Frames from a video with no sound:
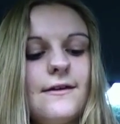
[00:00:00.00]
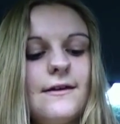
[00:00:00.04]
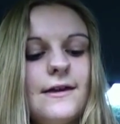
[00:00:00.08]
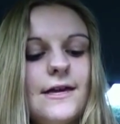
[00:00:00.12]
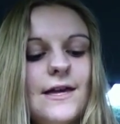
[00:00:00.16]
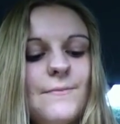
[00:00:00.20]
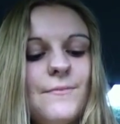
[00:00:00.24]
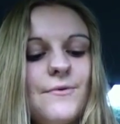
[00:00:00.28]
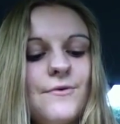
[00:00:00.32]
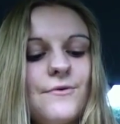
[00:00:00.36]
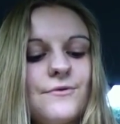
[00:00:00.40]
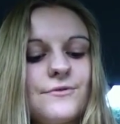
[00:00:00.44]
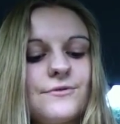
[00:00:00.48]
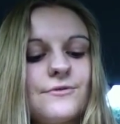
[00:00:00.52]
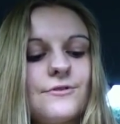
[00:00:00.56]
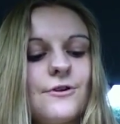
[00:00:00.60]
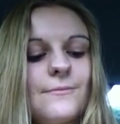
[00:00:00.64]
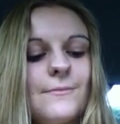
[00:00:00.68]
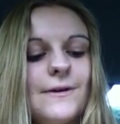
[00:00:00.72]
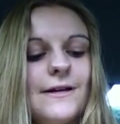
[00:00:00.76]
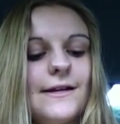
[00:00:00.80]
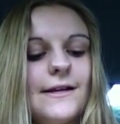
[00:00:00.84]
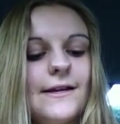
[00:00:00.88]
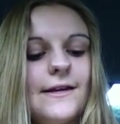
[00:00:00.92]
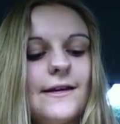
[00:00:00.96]
He paused
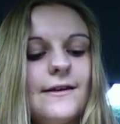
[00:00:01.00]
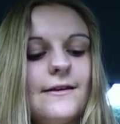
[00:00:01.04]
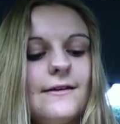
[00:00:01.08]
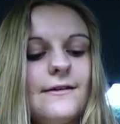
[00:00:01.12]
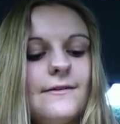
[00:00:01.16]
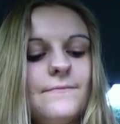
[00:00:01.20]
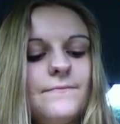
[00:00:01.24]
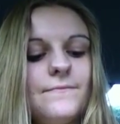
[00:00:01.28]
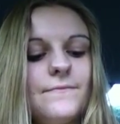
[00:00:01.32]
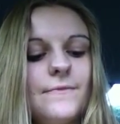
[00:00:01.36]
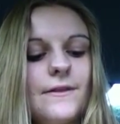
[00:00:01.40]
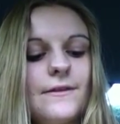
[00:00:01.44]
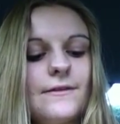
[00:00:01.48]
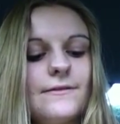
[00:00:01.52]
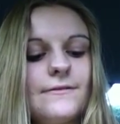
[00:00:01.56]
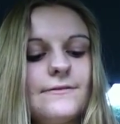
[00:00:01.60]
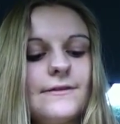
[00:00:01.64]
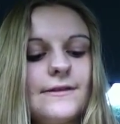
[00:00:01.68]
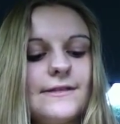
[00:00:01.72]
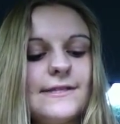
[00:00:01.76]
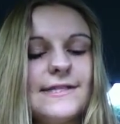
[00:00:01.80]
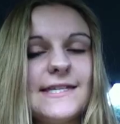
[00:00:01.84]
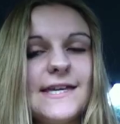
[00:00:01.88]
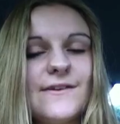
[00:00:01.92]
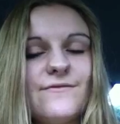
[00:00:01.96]
comically.
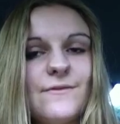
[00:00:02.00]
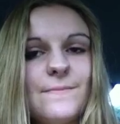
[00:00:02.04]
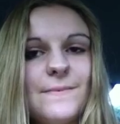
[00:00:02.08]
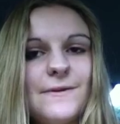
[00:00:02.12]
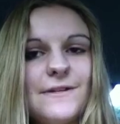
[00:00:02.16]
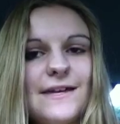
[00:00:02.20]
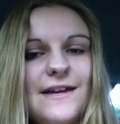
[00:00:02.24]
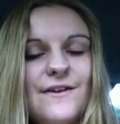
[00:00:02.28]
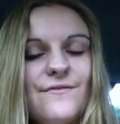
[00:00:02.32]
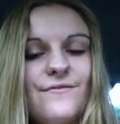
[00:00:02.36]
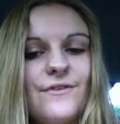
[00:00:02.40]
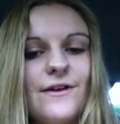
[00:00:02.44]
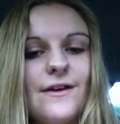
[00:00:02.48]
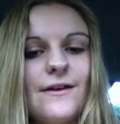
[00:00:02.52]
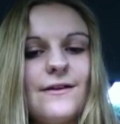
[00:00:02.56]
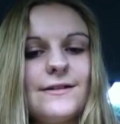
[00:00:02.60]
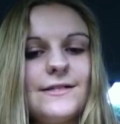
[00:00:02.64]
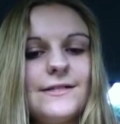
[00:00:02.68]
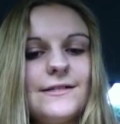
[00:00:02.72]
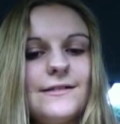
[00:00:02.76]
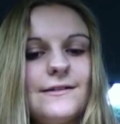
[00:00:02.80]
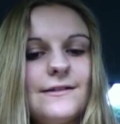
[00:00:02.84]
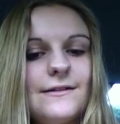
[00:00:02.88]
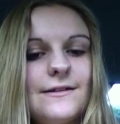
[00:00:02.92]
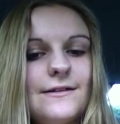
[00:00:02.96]
Doesn't everybody have that?